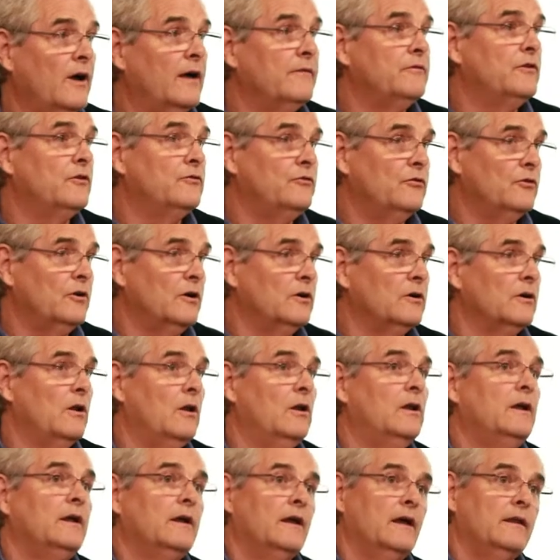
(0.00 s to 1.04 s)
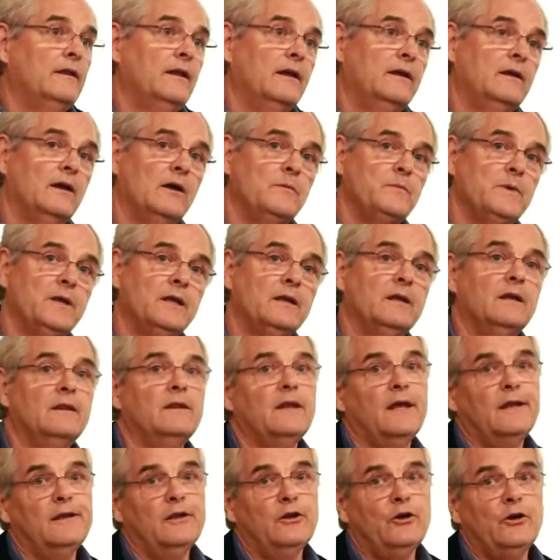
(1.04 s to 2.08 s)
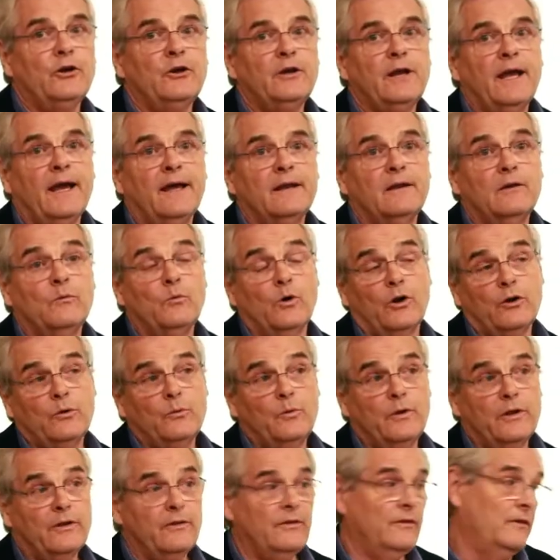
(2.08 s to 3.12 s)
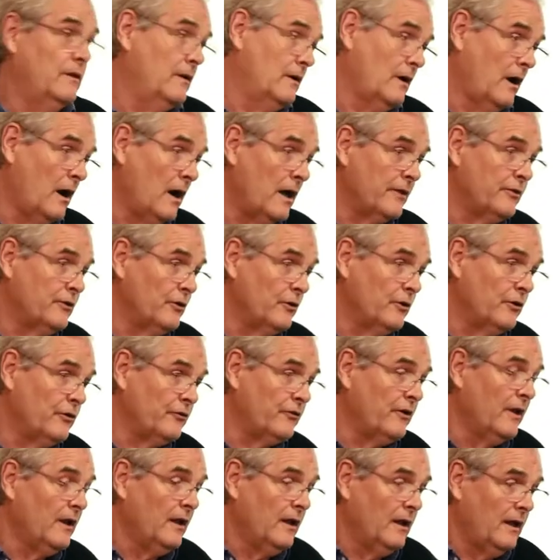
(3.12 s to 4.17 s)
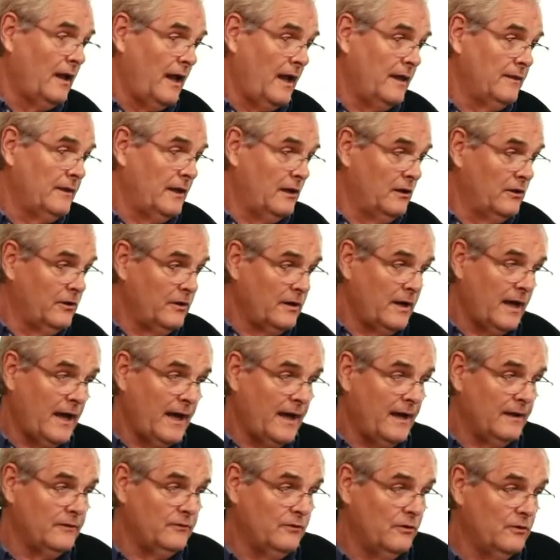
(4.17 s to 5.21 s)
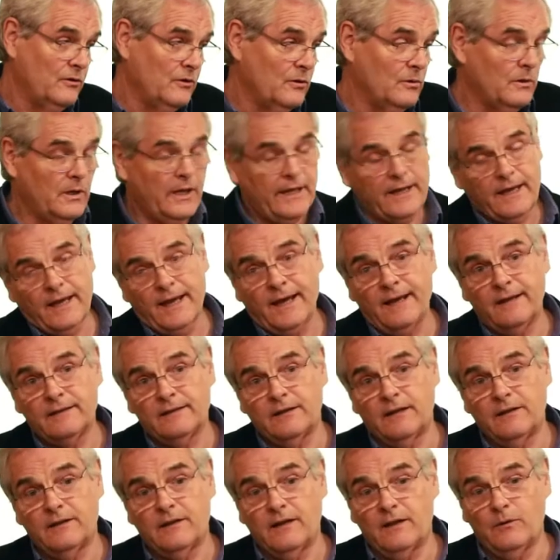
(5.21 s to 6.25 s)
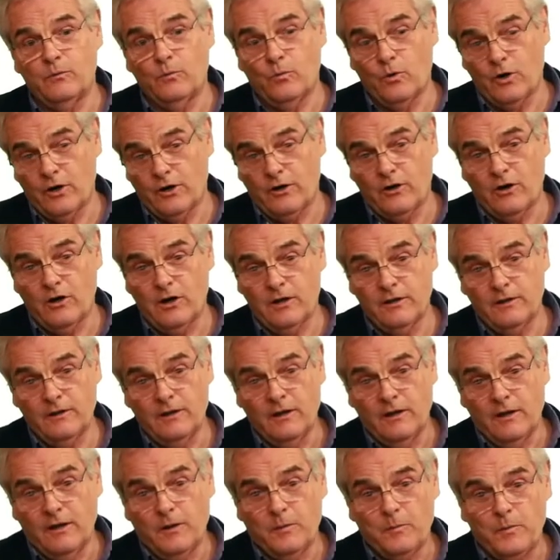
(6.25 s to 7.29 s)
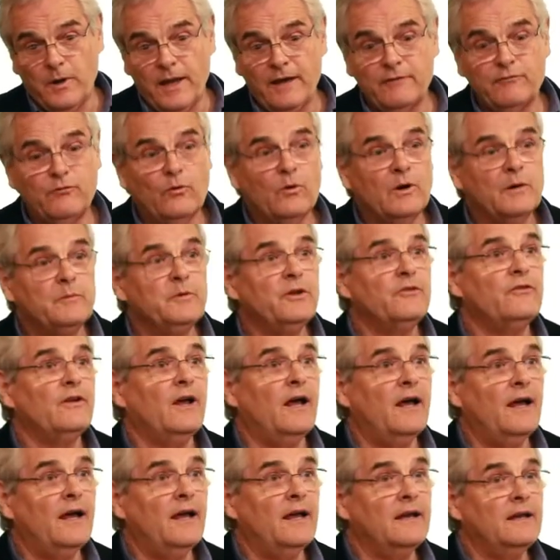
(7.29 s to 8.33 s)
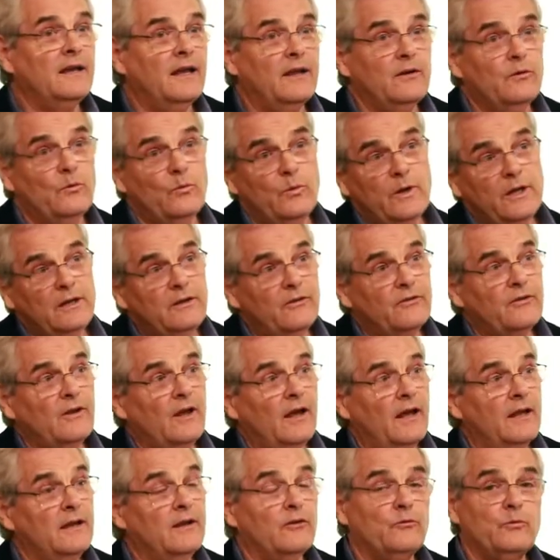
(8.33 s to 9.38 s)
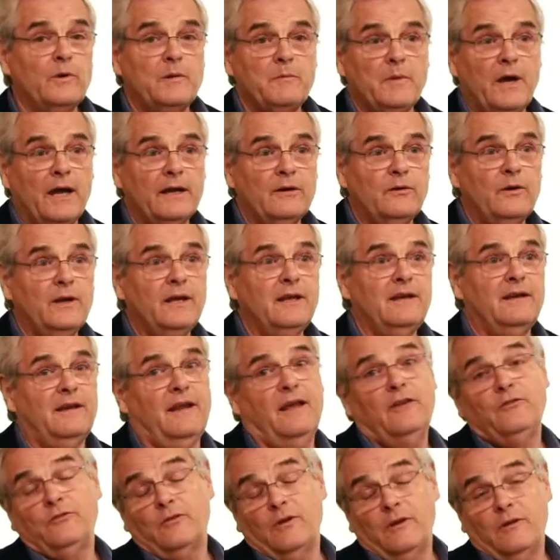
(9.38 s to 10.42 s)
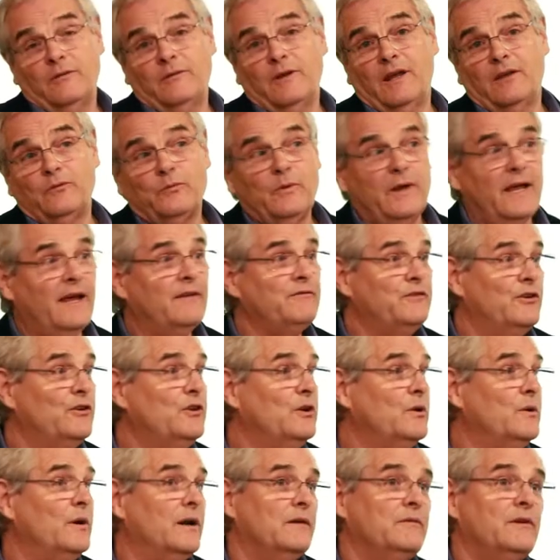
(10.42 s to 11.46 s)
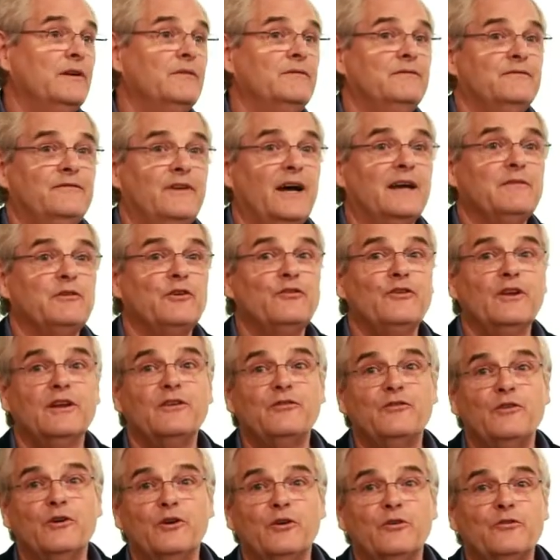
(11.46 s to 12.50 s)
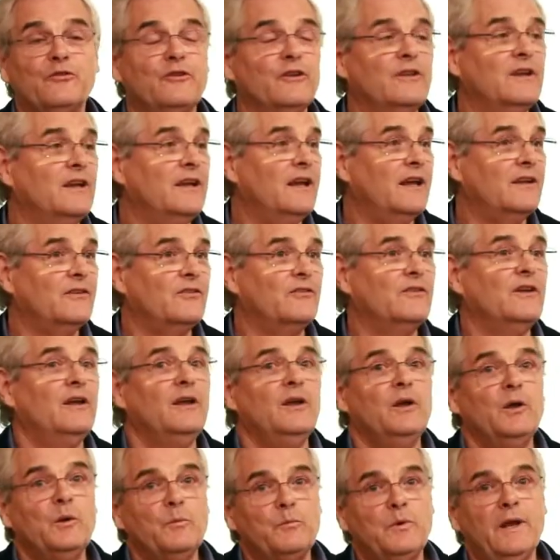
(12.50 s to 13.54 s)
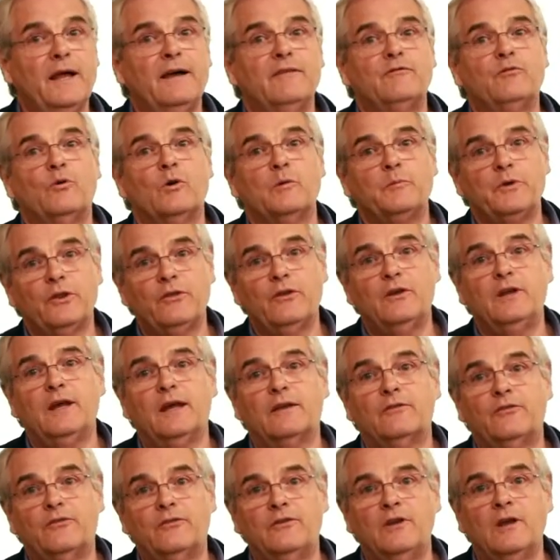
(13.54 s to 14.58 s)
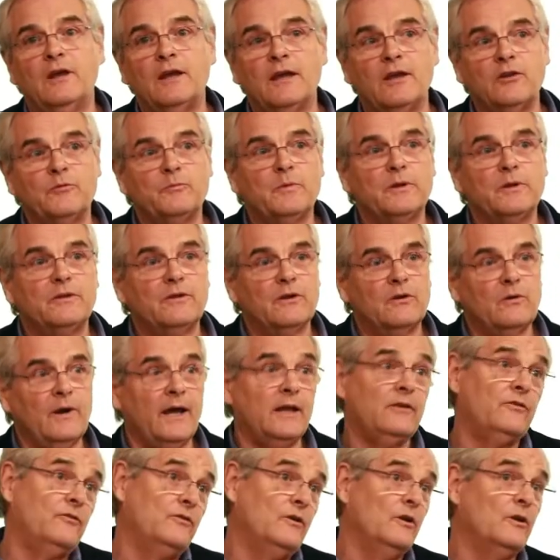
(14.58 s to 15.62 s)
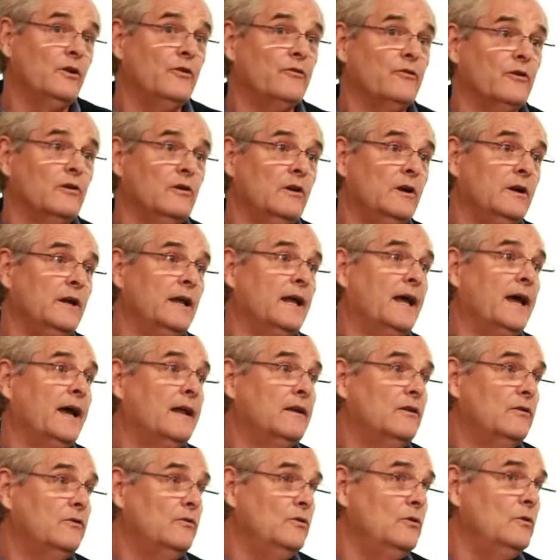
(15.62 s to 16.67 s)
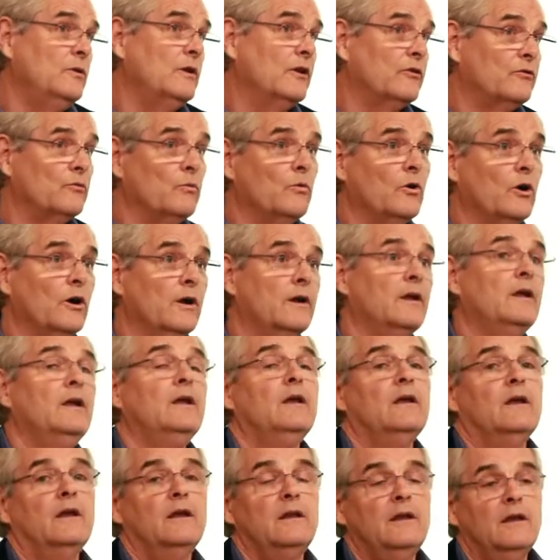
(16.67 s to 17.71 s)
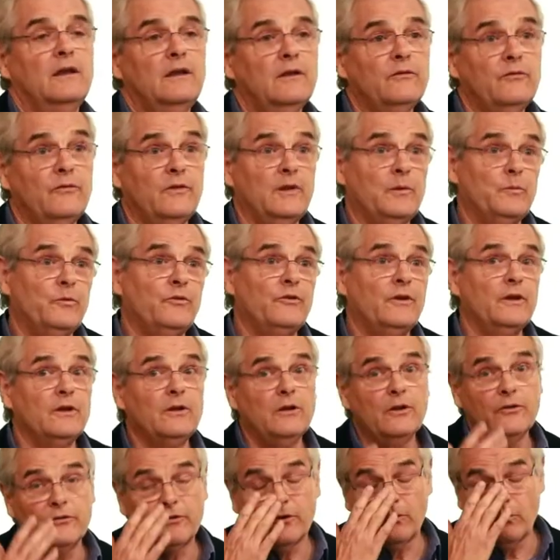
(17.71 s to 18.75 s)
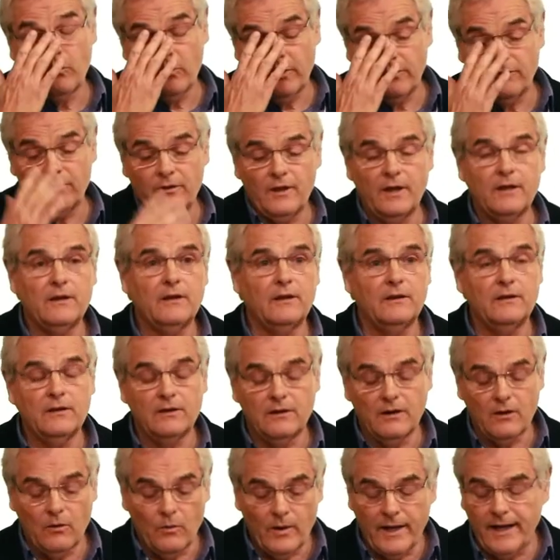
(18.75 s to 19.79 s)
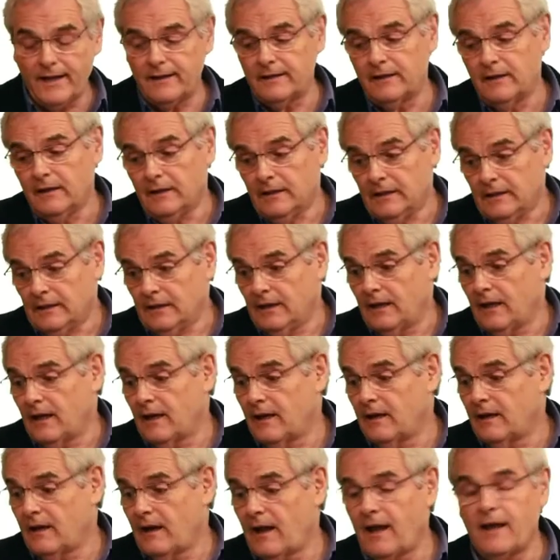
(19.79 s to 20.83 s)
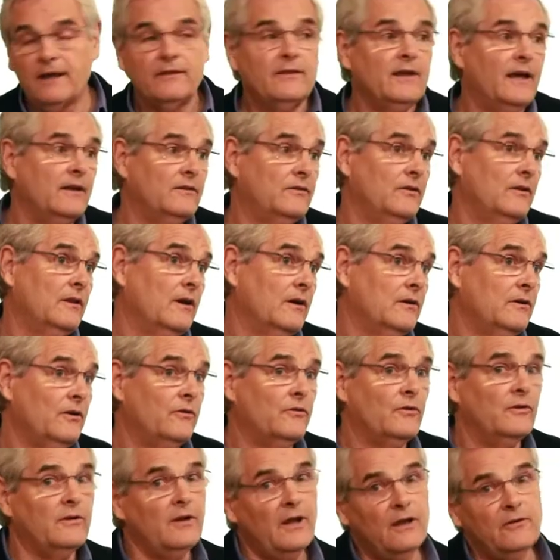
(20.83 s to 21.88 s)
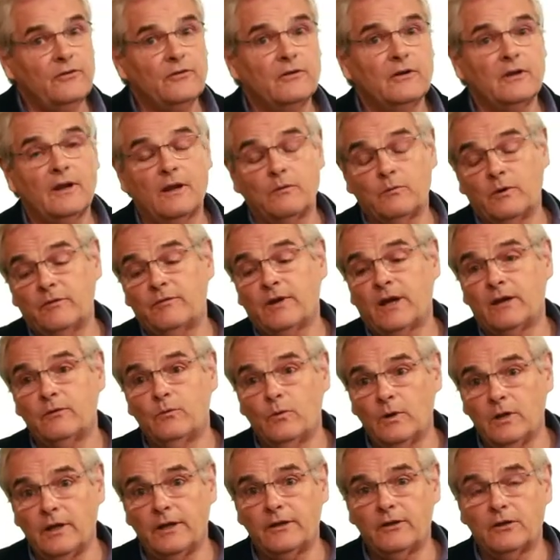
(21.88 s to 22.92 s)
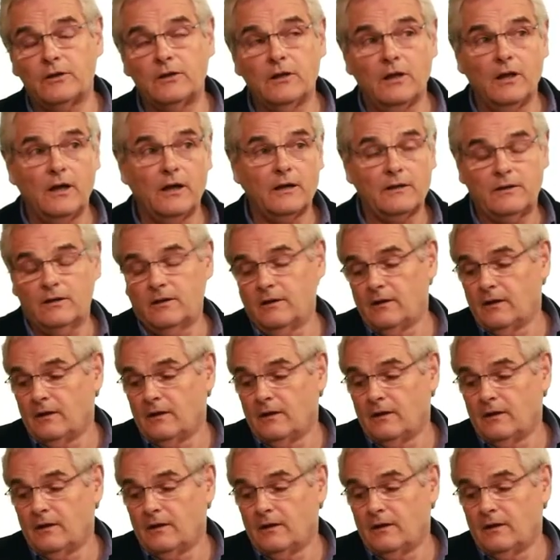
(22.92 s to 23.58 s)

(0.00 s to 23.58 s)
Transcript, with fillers: of the journal. And they come in and they learn how to work with authors, and they learn how to do layout, and they work on platform design and redesign as we migrate, as, you, as we have to do every five or six years to the next platform or the next stage, but the grad students are learning how to do this work, and it gives them skills in which they can then go out and add that to their dissertation, and we've had really good luck.